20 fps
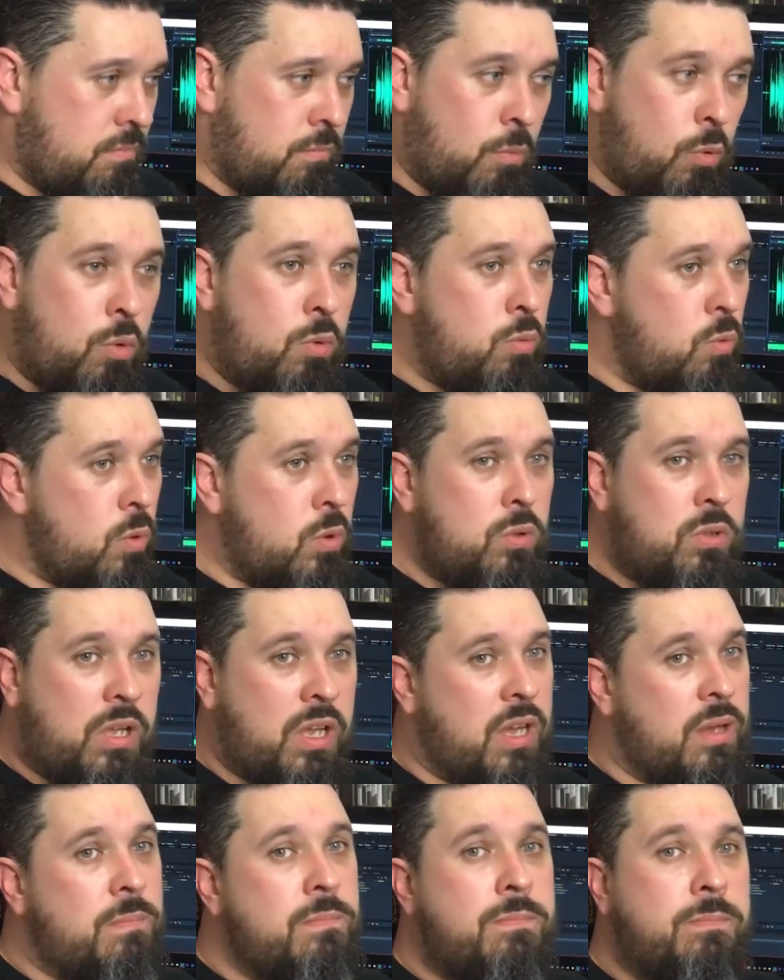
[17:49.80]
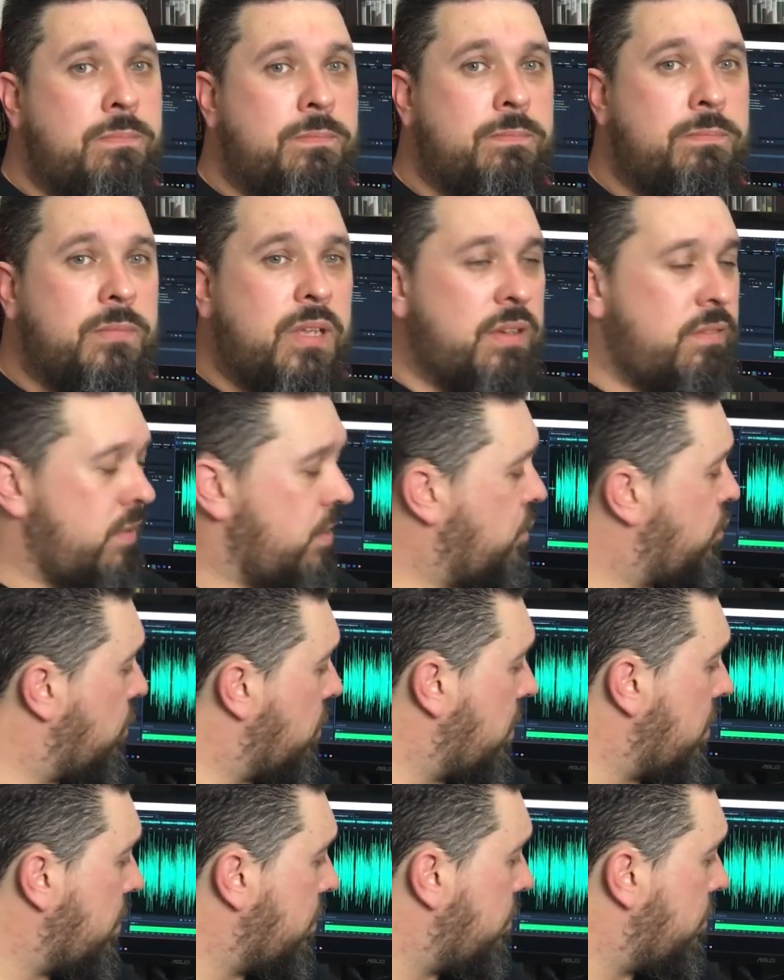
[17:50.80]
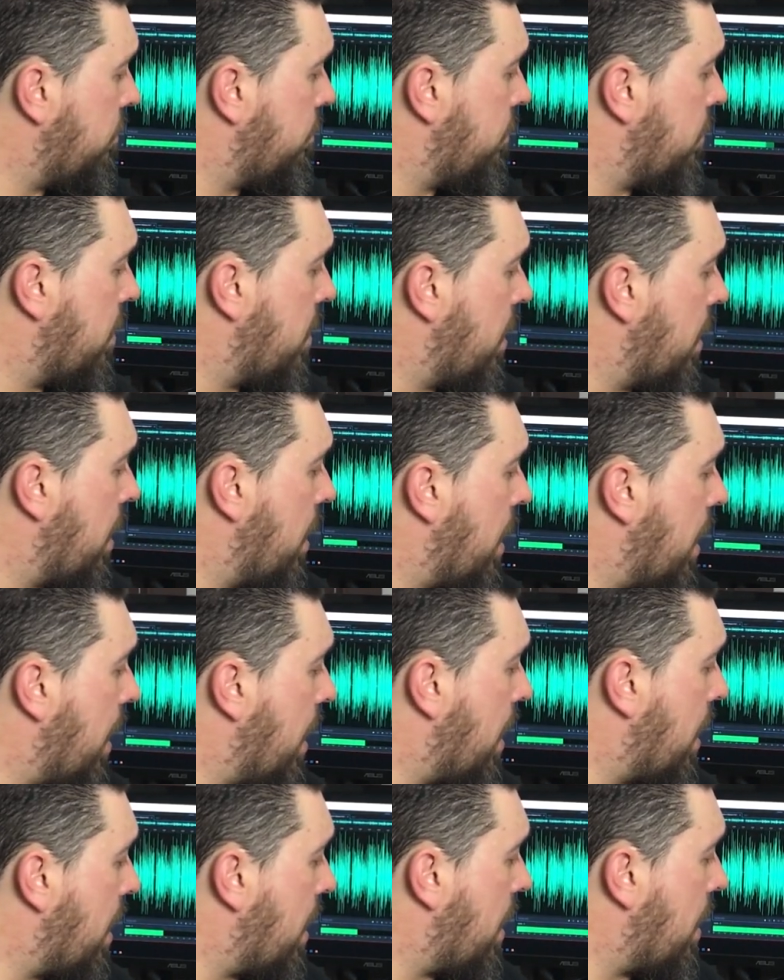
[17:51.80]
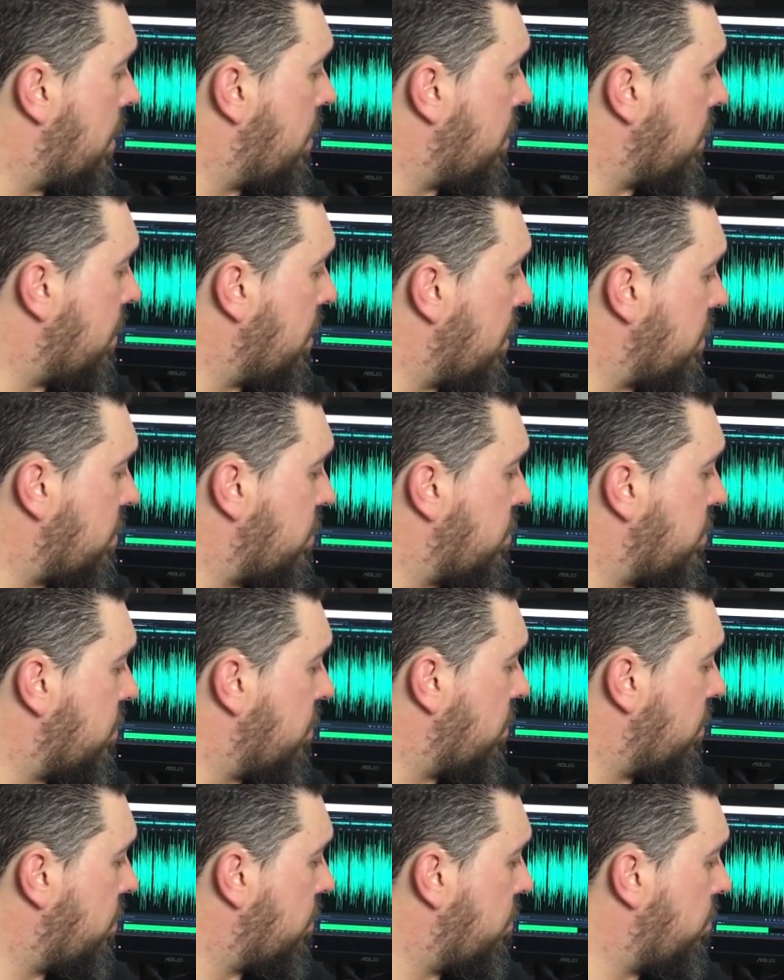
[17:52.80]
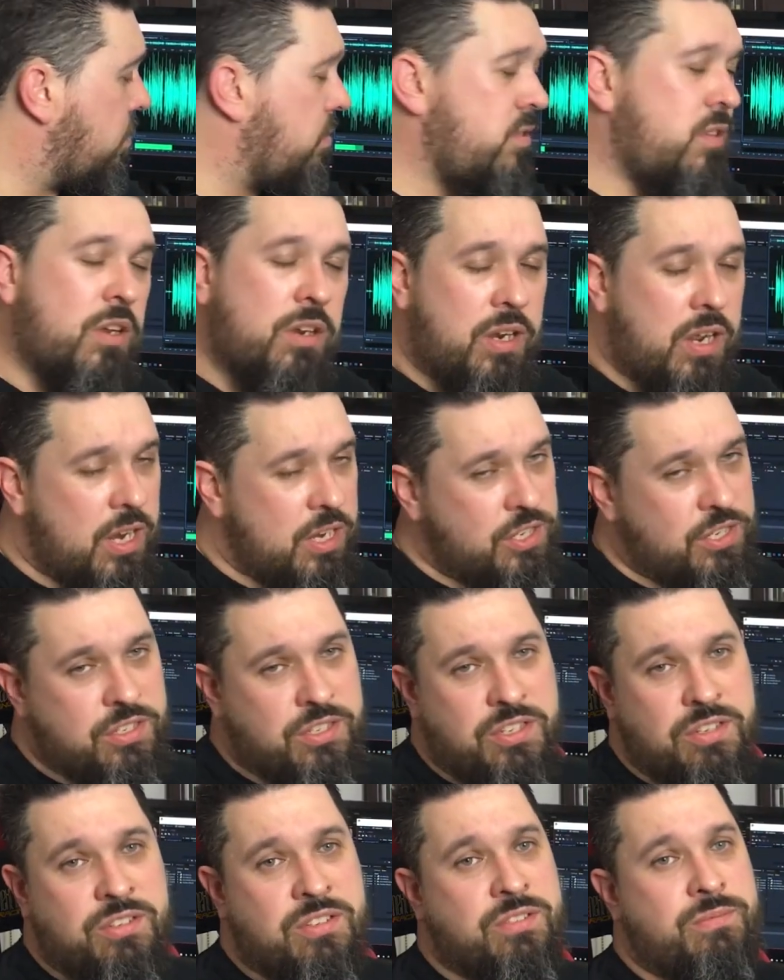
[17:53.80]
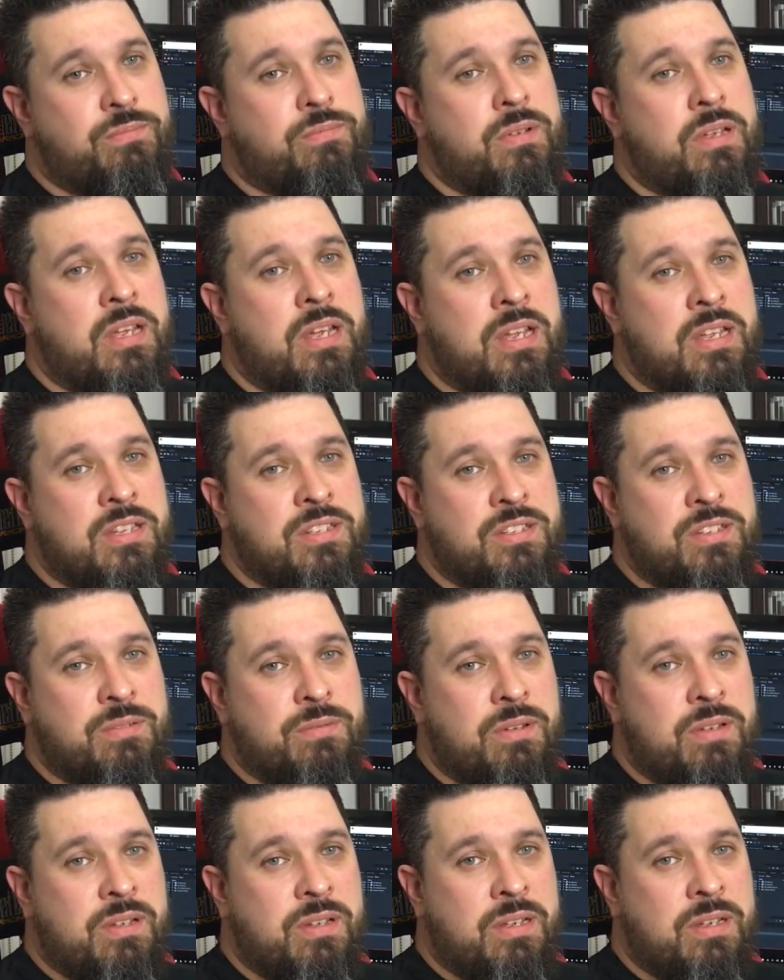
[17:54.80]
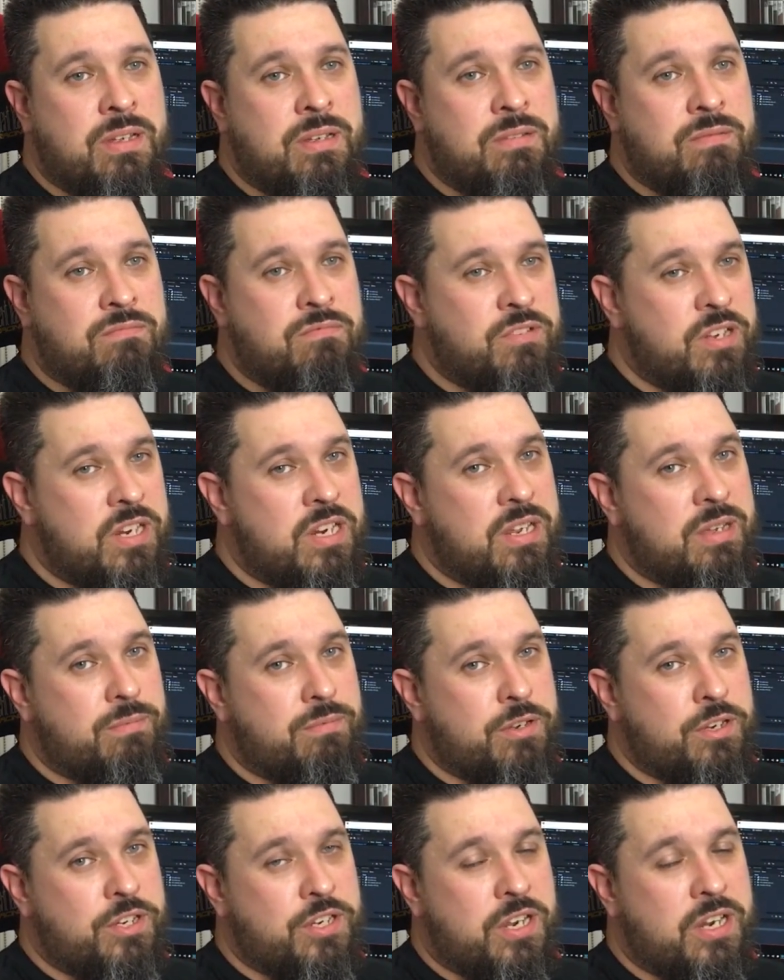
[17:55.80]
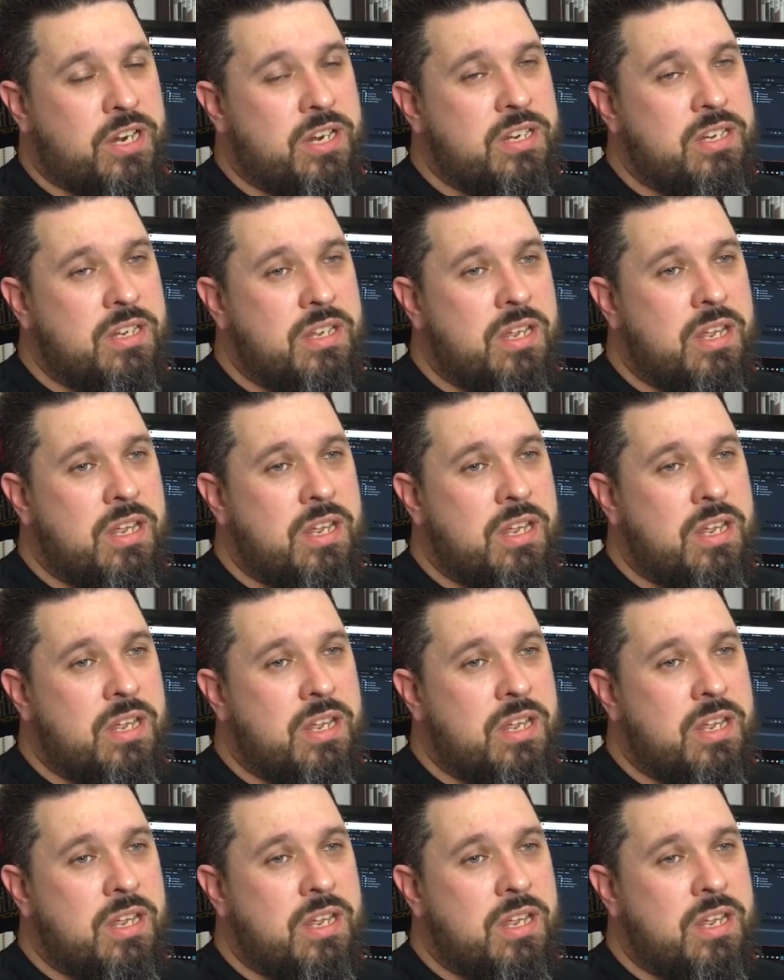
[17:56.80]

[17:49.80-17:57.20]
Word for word: More will come eventually. And yes, donations is, is uh, really appreciated.